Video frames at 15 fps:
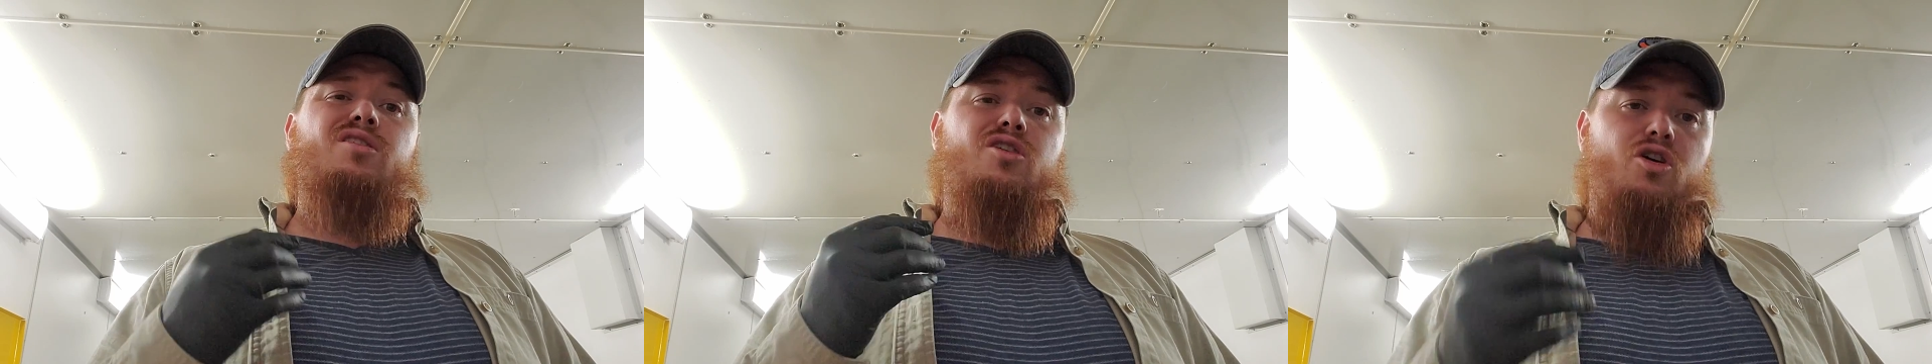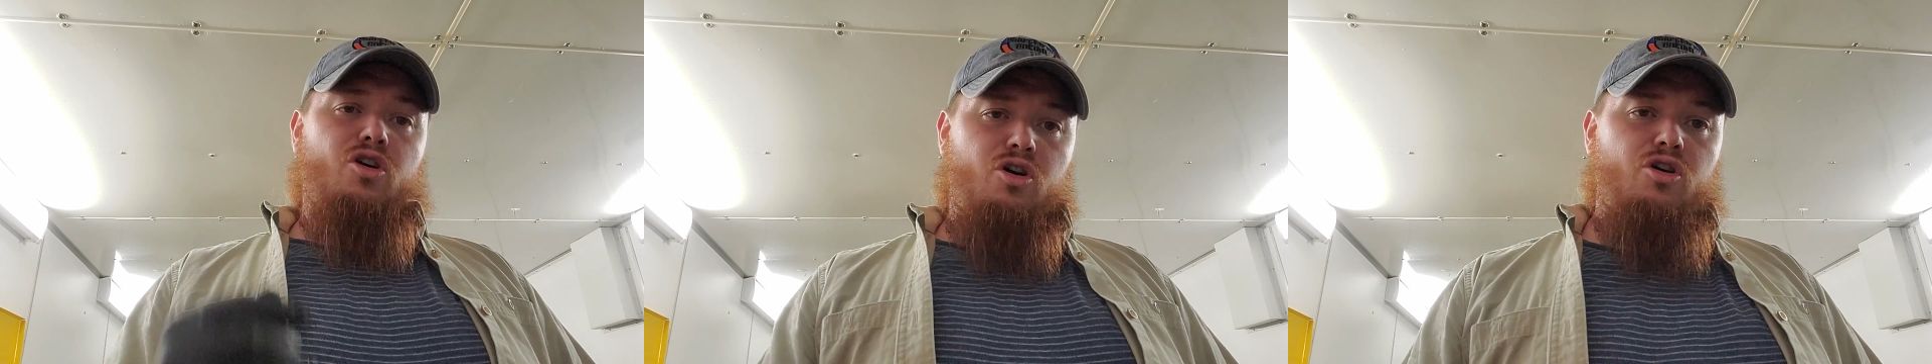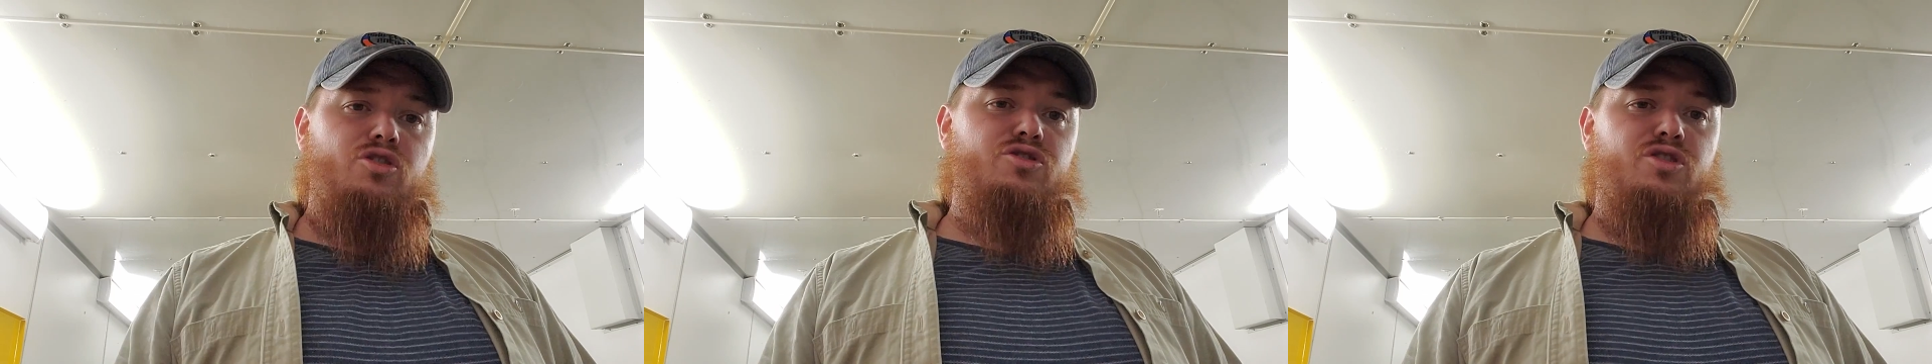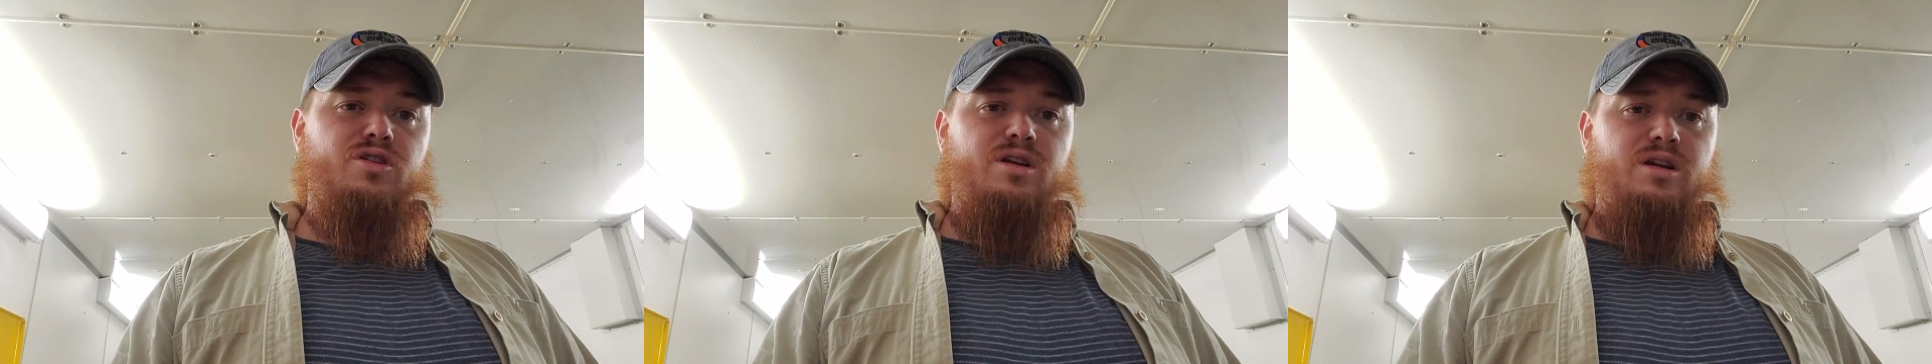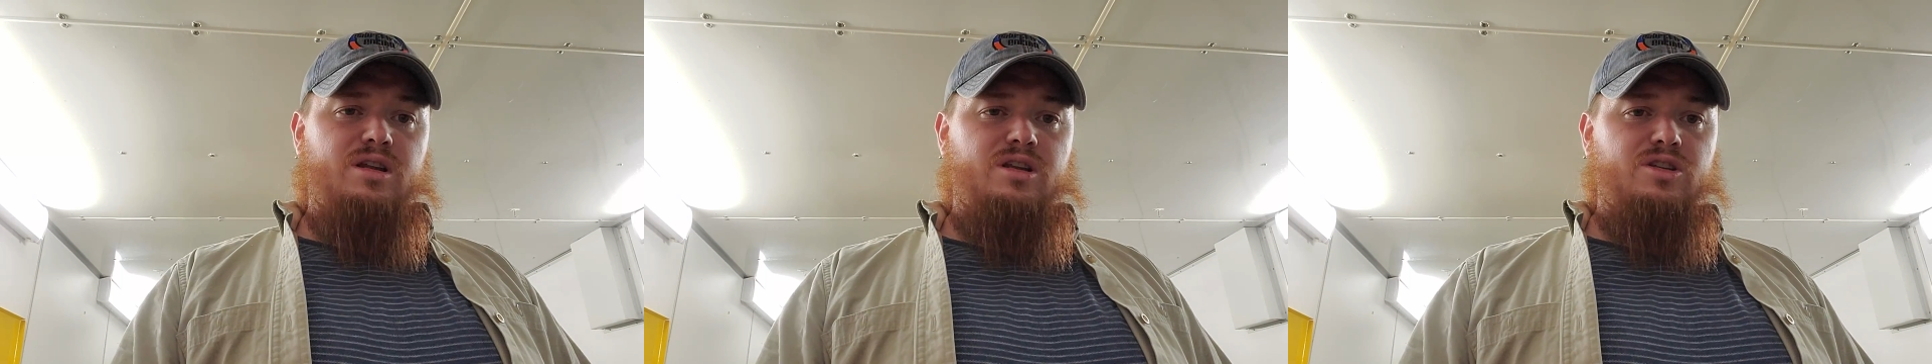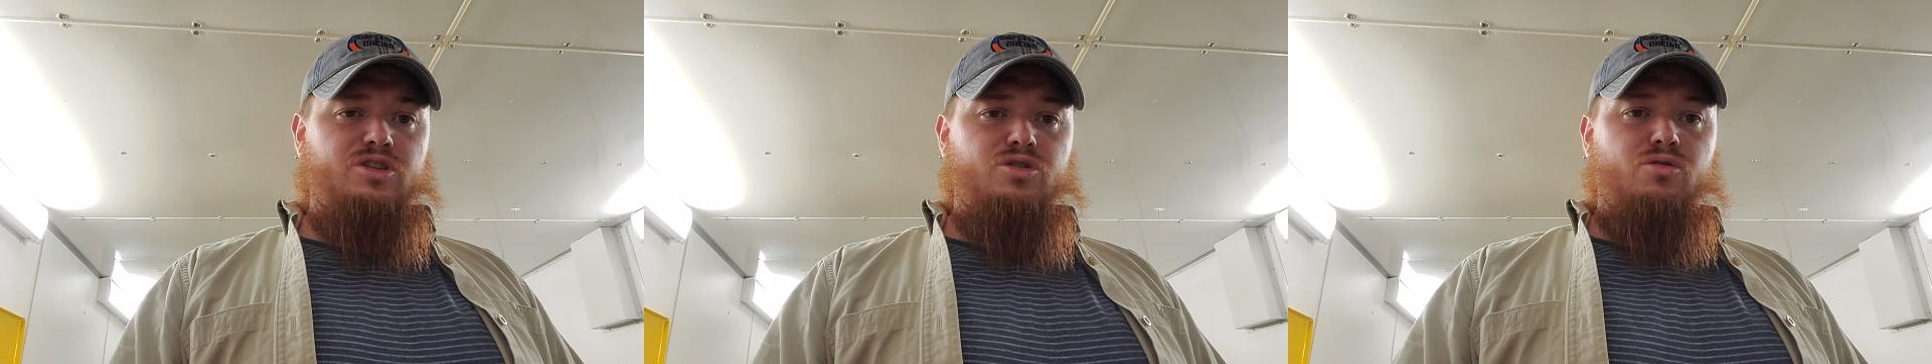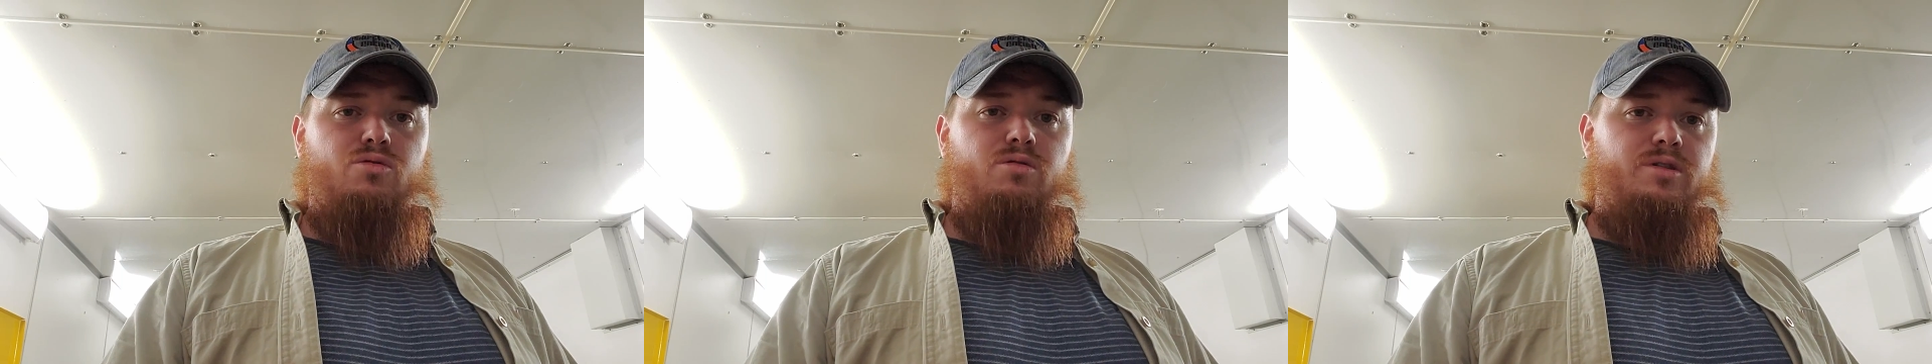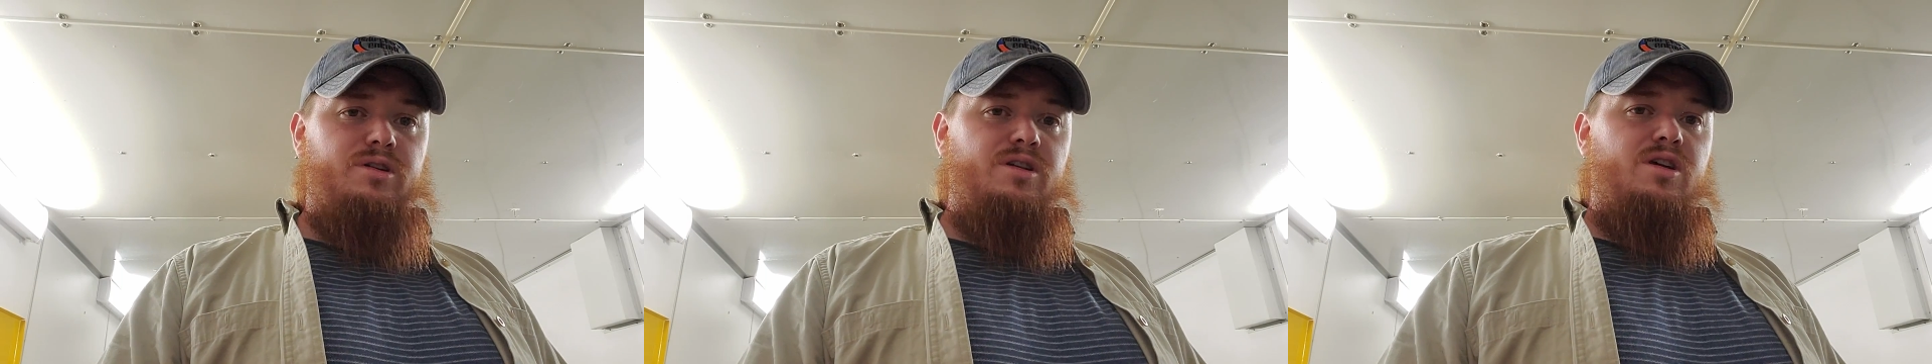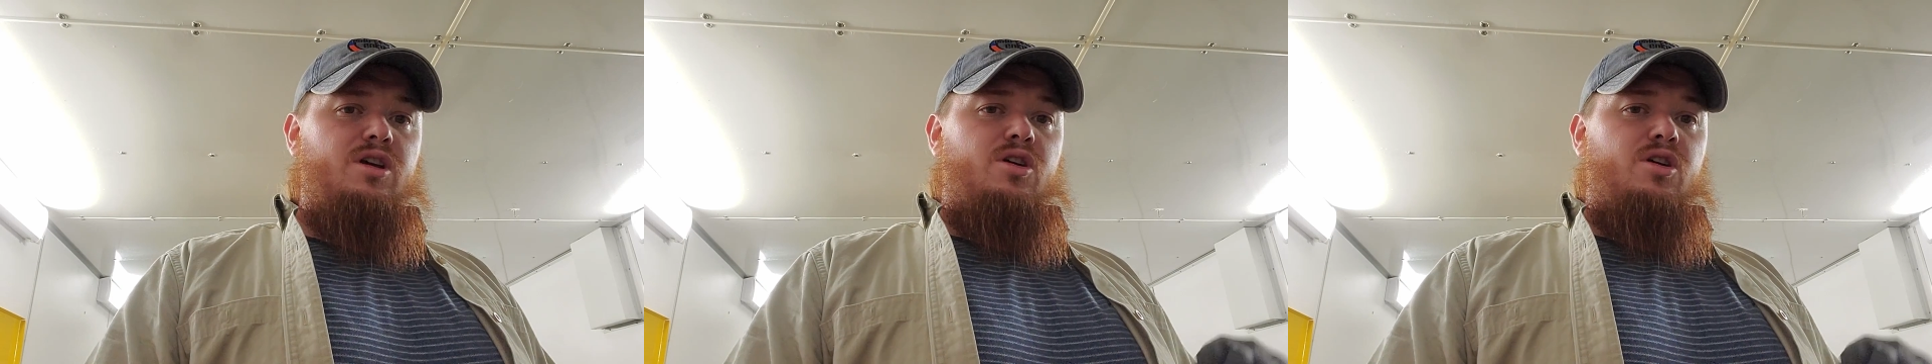Cars are getting stolen.